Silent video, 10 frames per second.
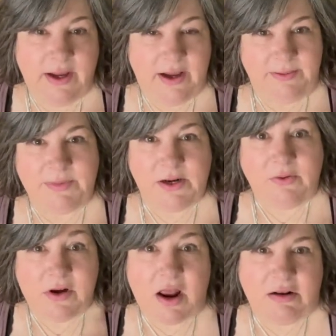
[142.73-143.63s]

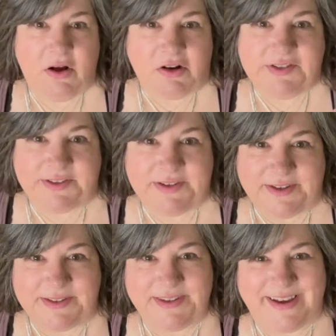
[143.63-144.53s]
Not a
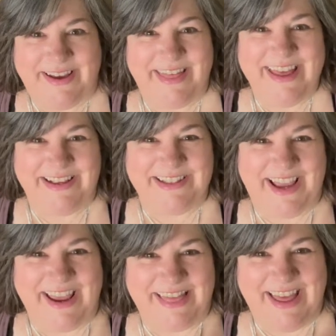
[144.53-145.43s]
narcissist, things
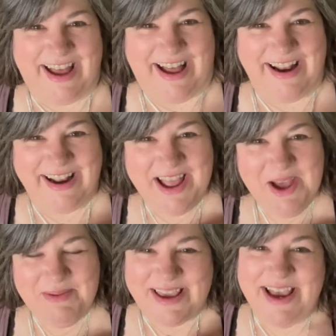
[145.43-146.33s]
like that,
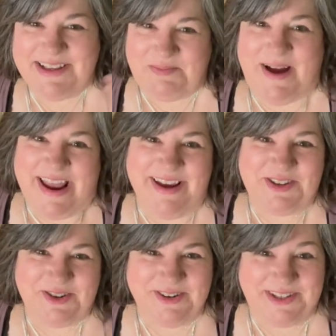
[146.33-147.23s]
because my
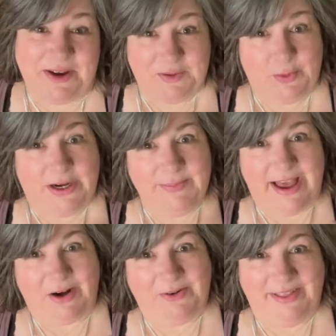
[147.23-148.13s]
history was I was pretty
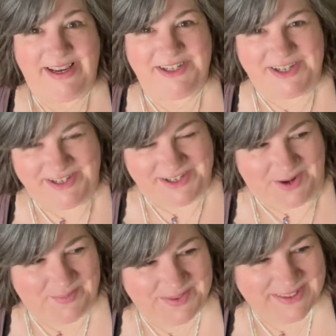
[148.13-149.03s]
bad at relationships.